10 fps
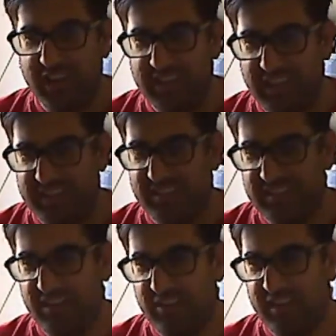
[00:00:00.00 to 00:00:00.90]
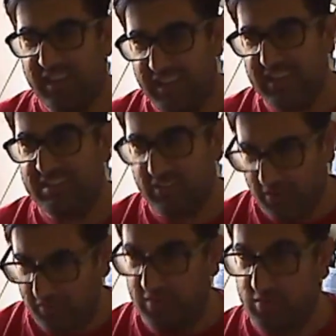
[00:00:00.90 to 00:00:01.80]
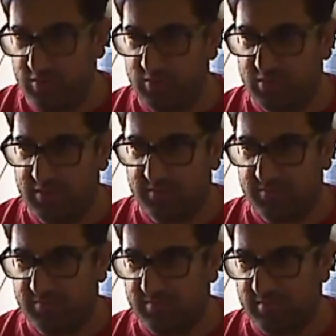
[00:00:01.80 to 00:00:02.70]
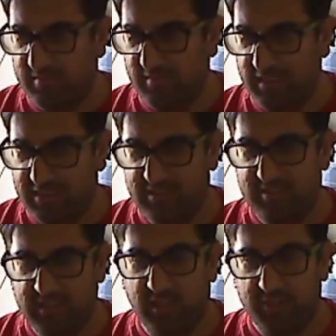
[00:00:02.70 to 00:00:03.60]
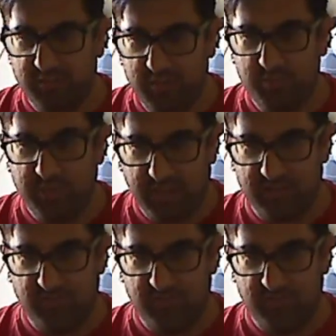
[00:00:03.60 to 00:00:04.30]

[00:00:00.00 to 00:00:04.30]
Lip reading: necessarily easier if you use, UPS,